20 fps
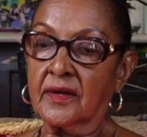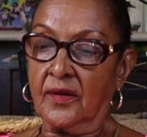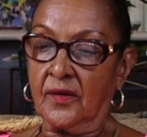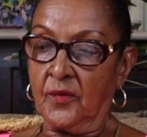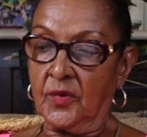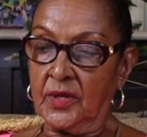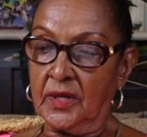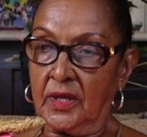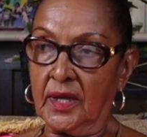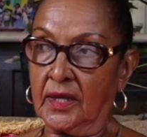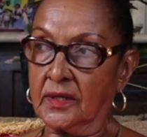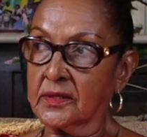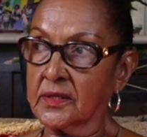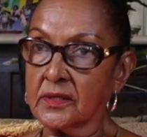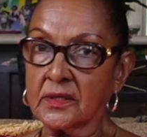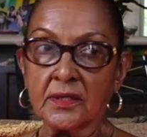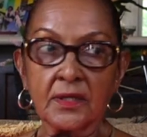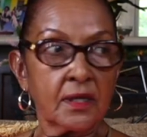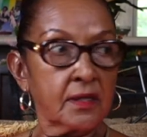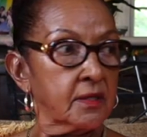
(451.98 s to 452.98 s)
Well, I
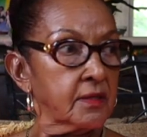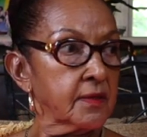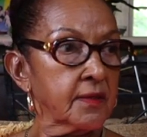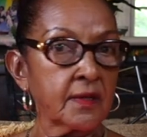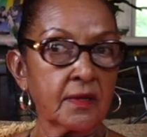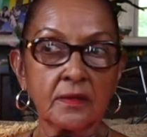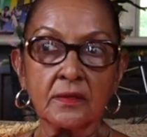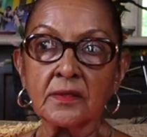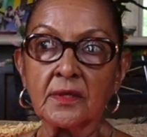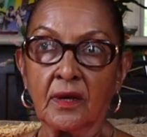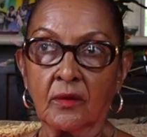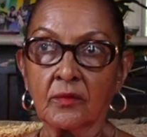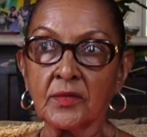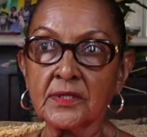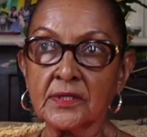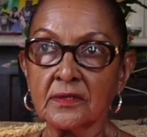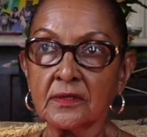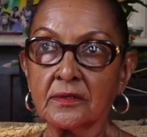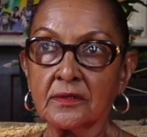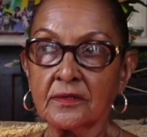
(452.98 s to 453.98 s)
could tell you that it
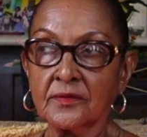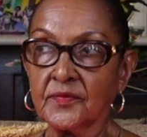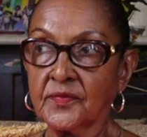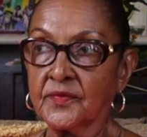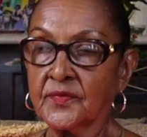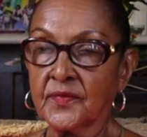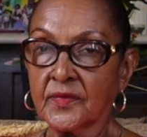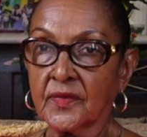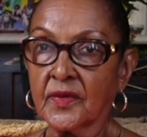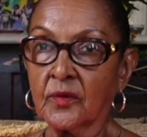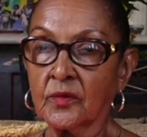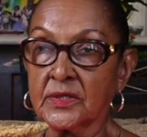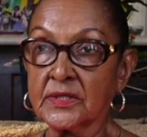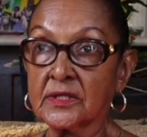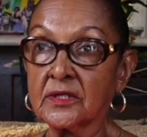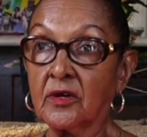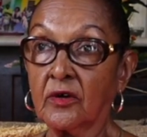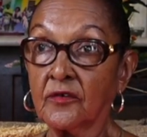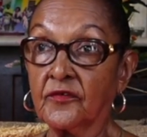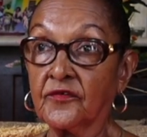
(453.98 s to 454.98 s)
was
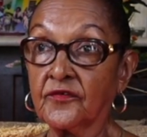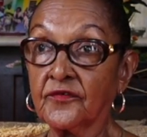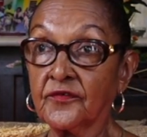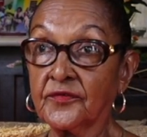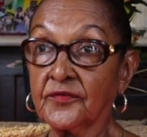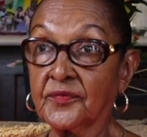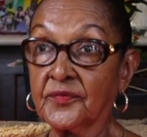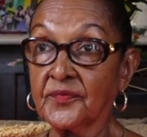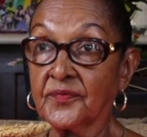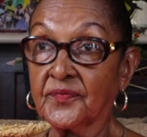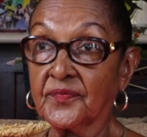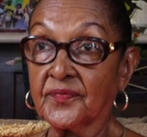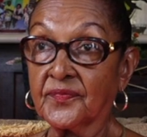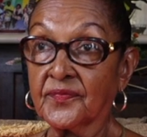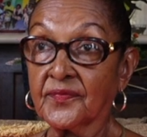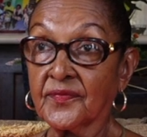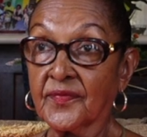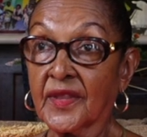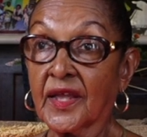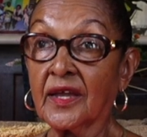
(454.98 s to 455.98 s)
tough.
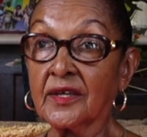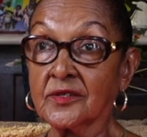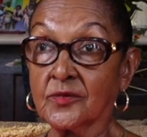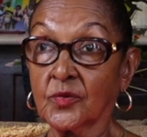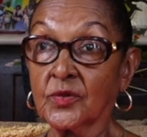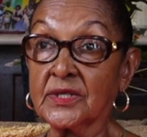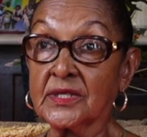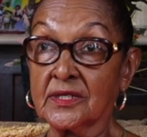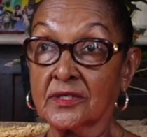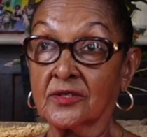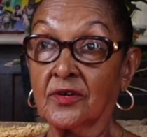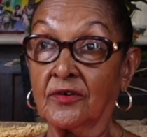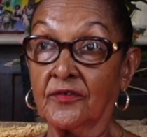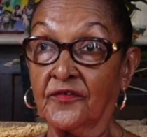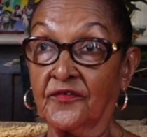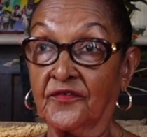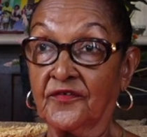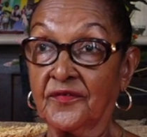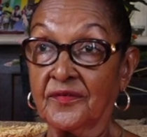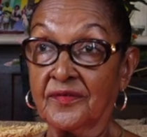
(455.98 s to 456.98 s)
It was
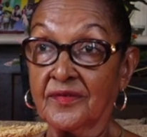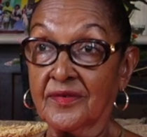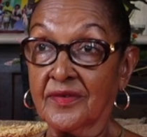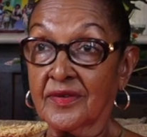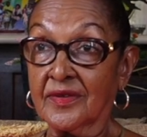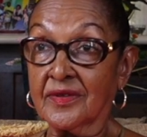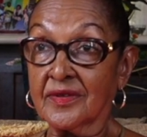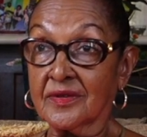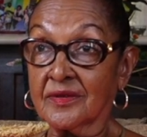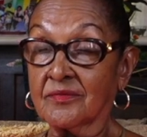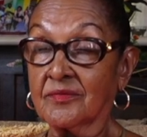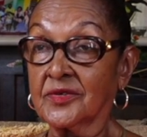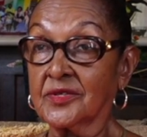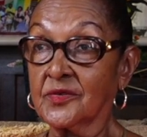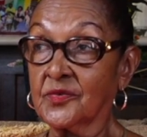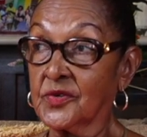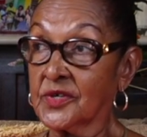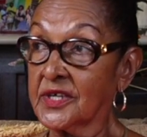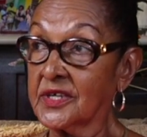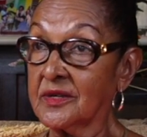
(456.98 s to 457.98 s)
tough, but
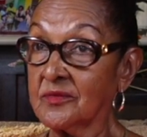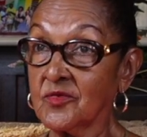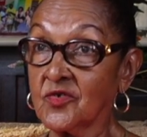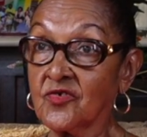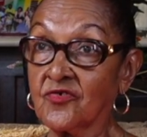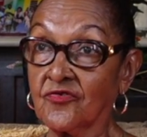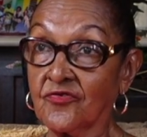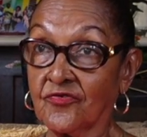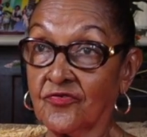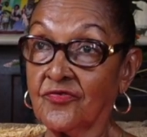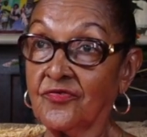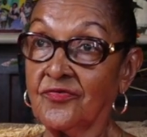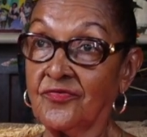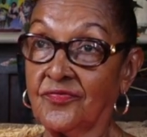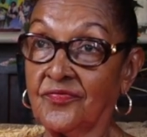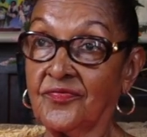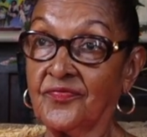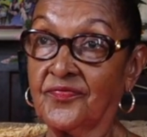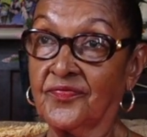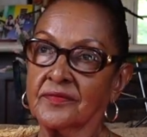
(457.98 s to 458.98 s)
we came through.
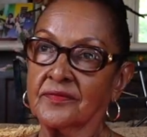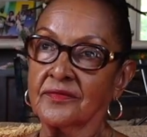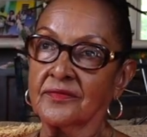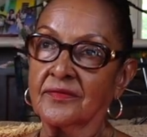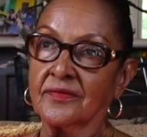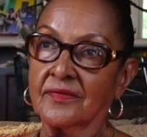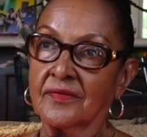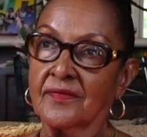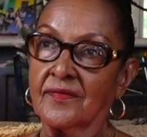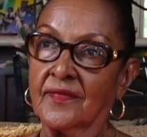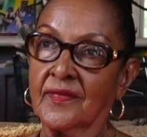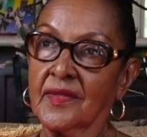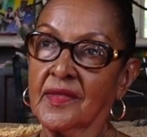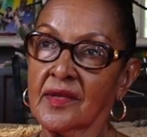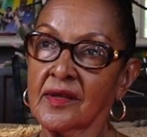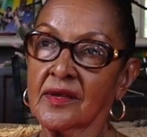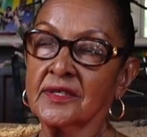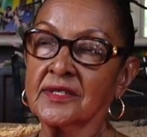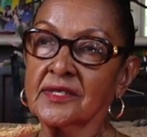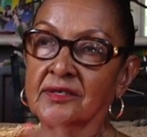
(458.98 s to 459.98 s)

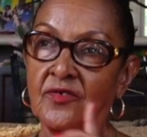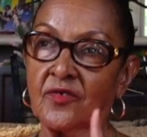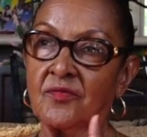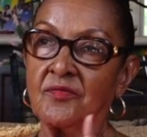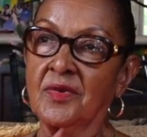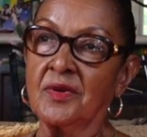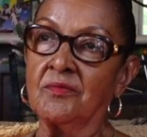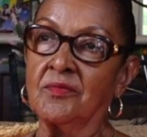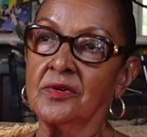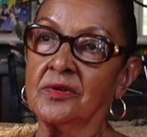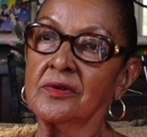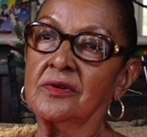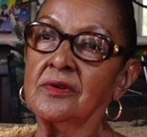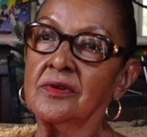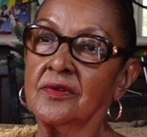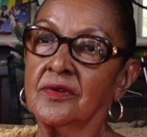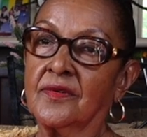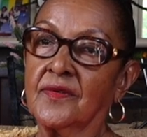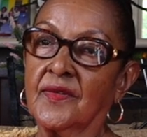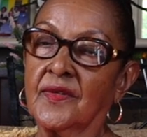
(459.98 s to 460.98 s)
Because I remember
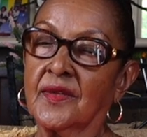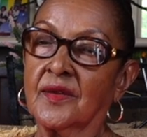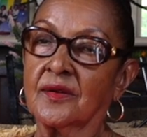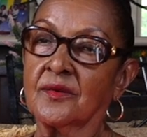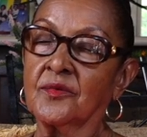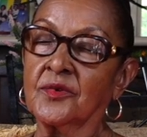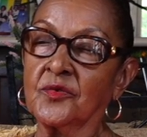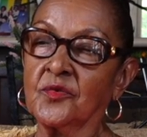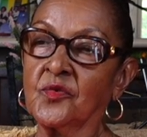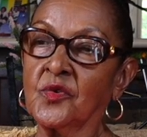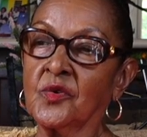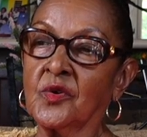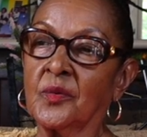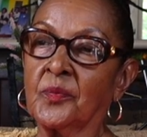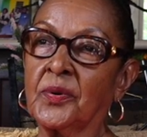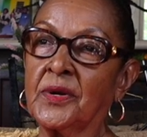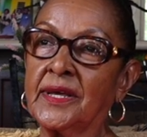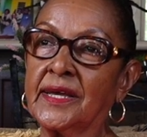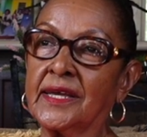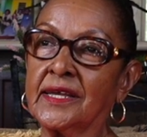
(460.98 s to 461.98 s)
when we were
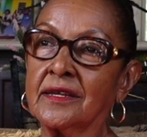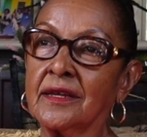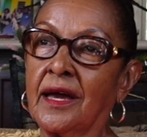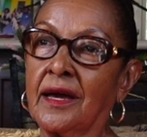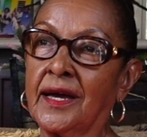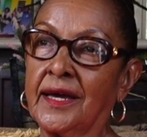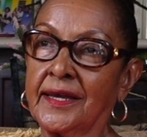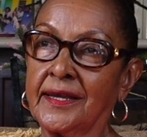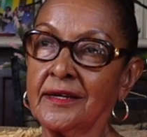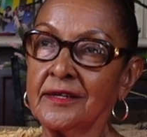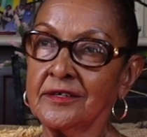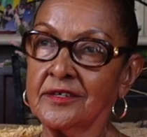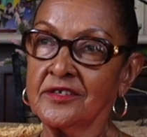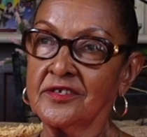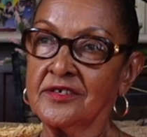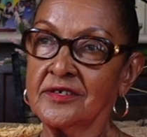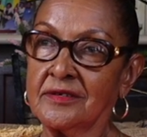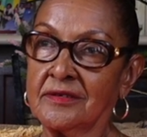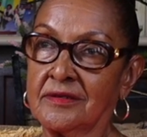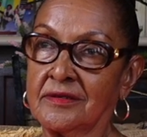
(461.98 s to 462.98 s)
playing Ireland,